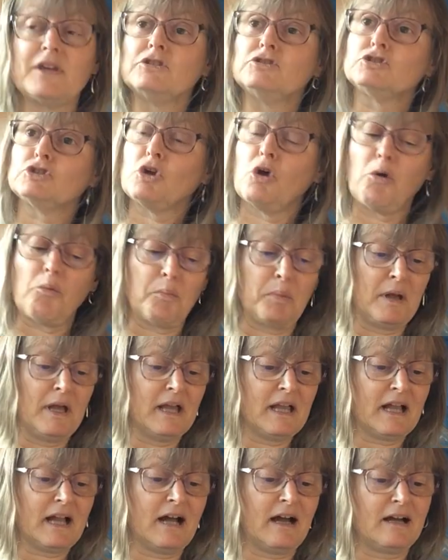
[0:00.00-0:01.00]
chop,
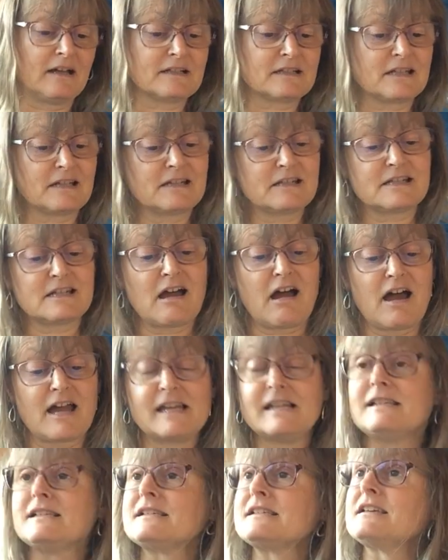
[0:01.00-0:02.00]
cut,
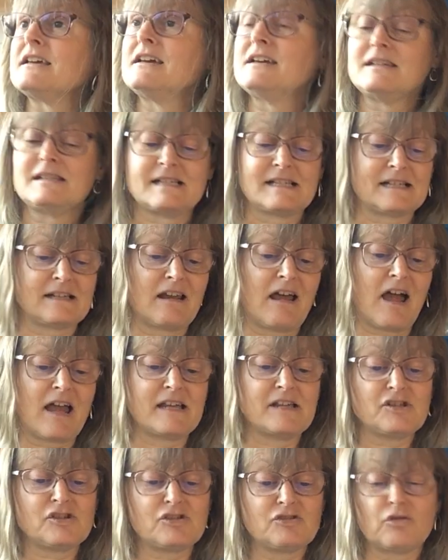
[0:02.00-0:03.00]
dice,
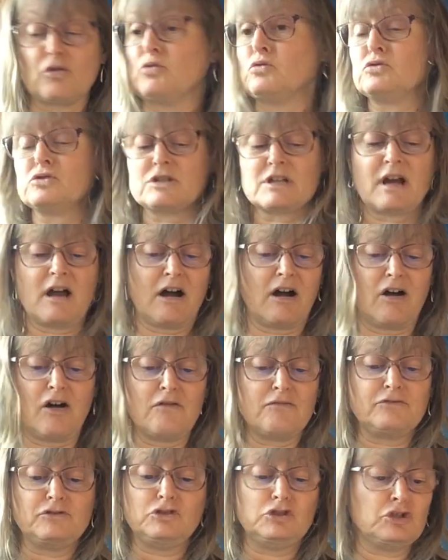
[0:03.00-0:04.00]
slice, quarter,
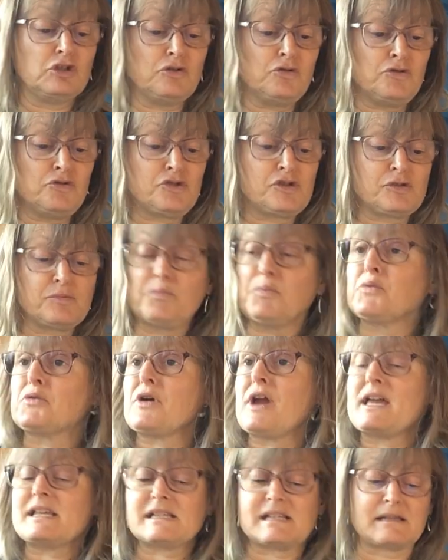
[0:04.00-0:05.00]
half, juice,
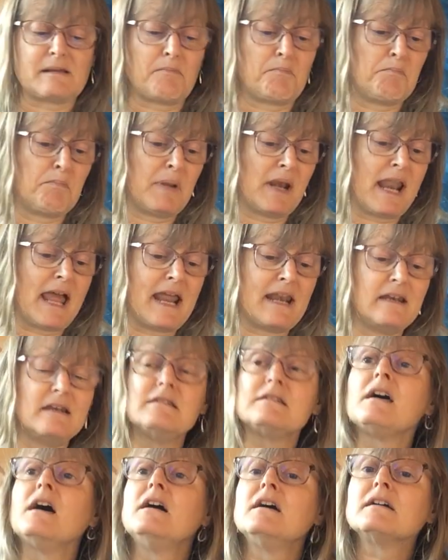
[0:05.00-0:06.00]
press,
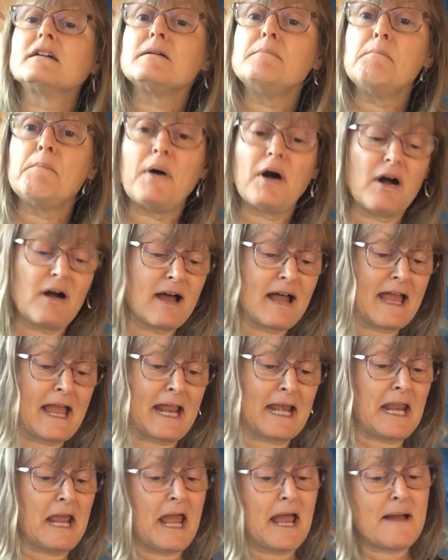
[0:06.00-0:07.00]
blend,
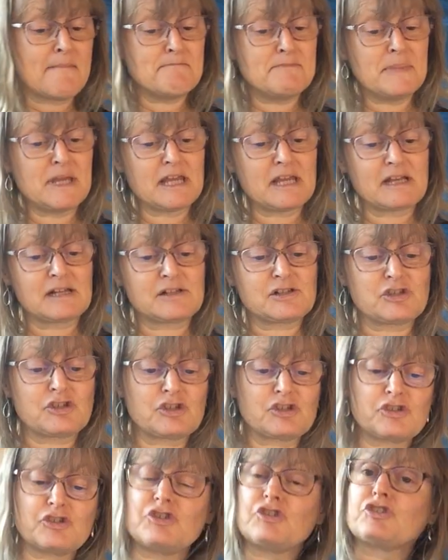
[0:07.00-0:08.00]
combine, mix,
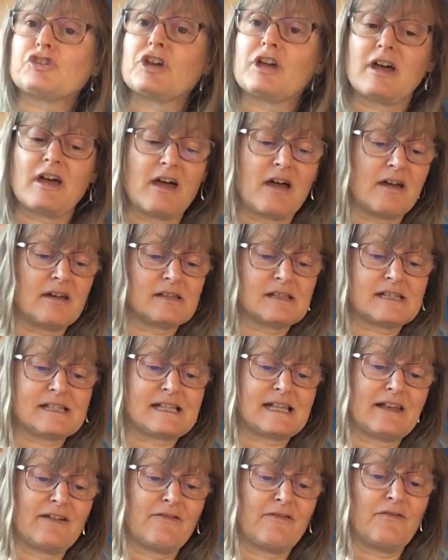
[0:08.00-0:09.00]
stir,
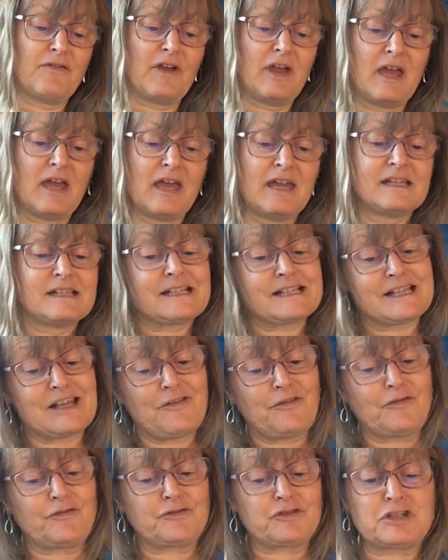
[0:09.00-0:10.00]
sieve,
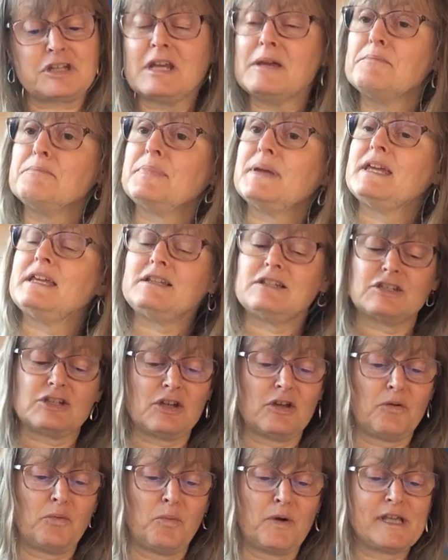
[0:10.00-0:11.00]
sift,
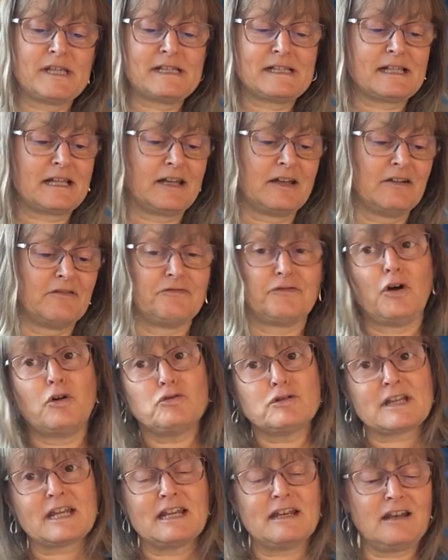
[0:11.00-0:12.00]
beat, whisk,
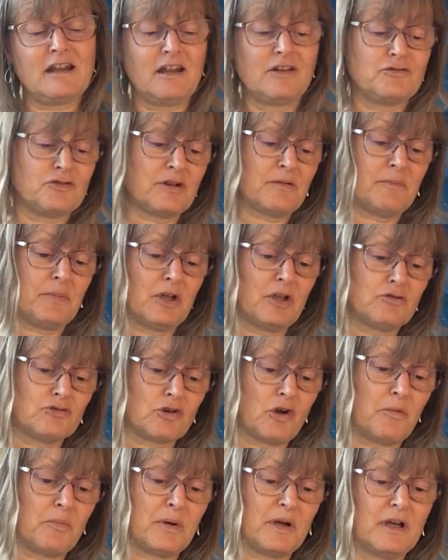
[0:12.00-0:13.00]
fold in, drip,
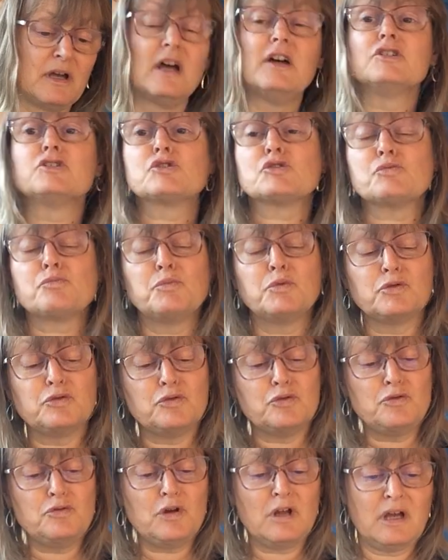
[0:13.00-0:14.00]
drop,
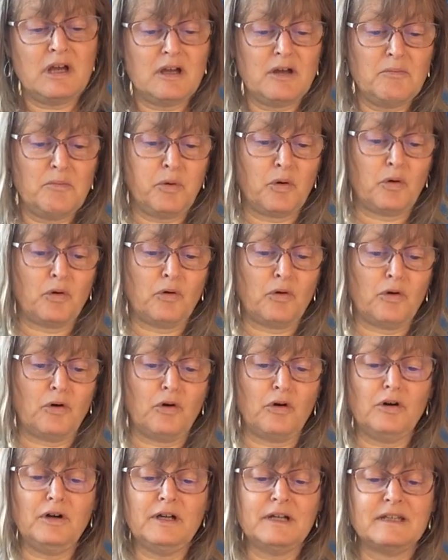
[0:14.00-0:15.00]
spoon,
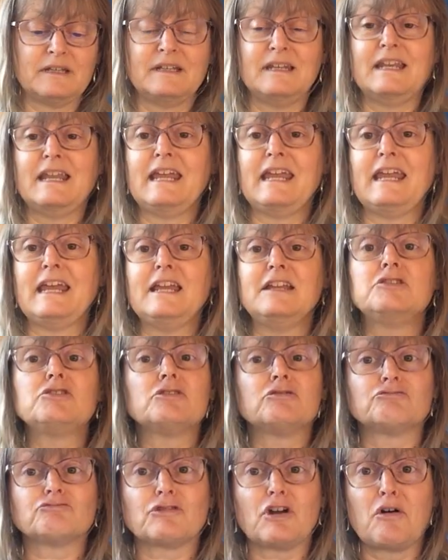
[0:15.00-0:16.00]
pour, knead,
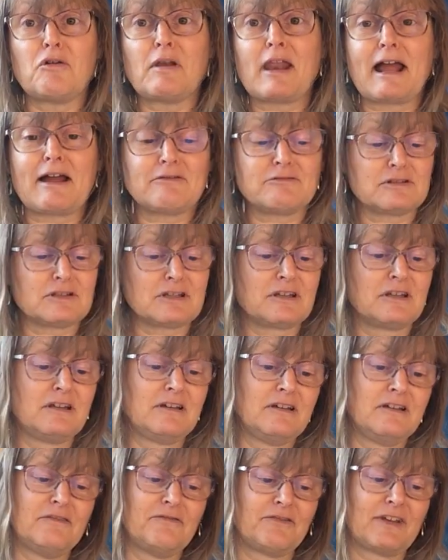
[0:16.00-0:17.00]
roll out,
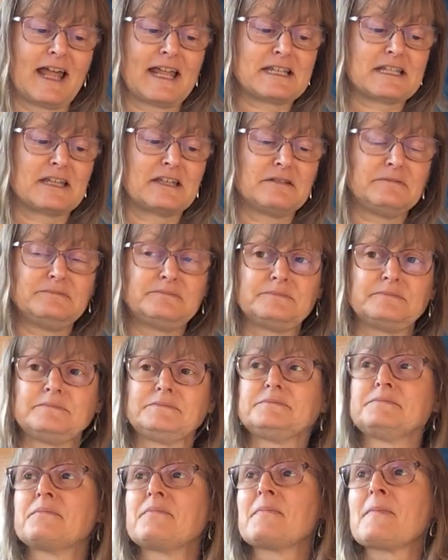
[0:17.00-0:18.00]
flatten.
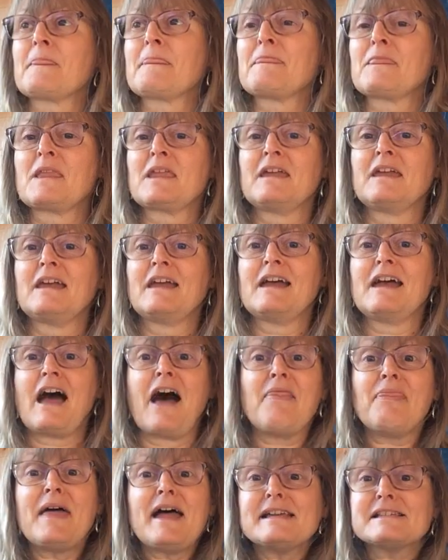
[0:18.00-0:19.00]

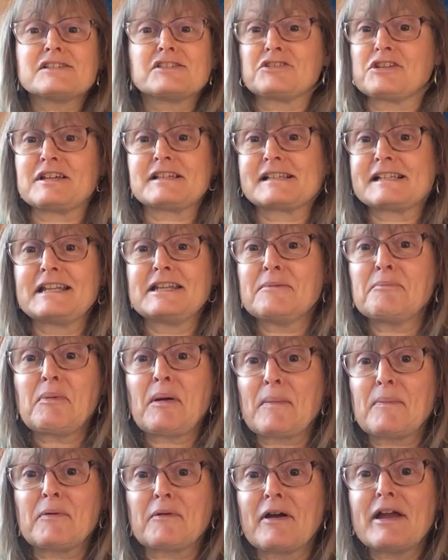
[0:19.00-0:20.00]
And that's just in the
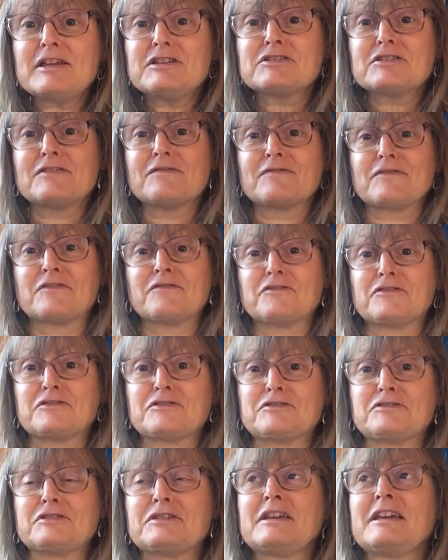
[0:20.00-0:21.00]
preparation of the
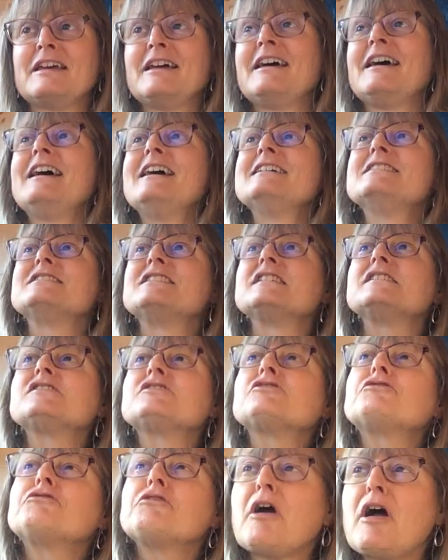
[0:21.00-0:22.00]
food.
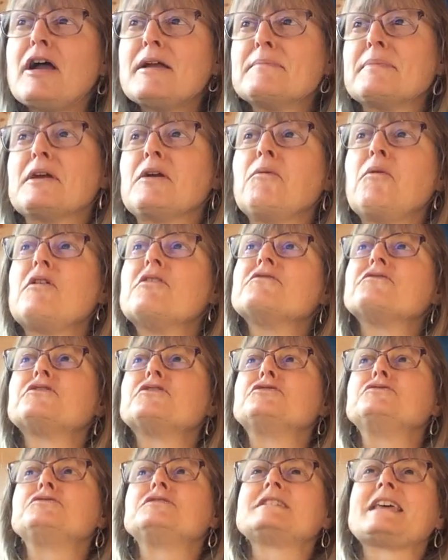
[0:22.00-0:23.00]
Describing what
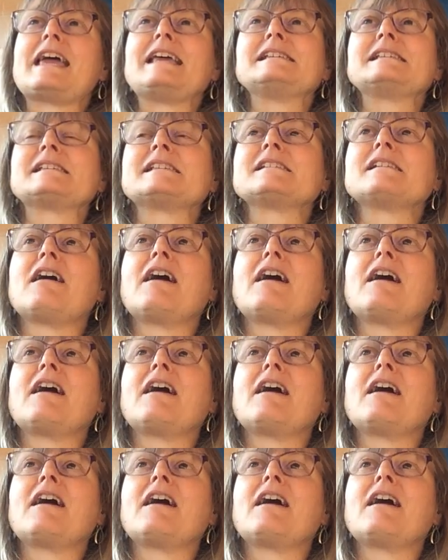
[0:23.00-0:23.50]
food tastes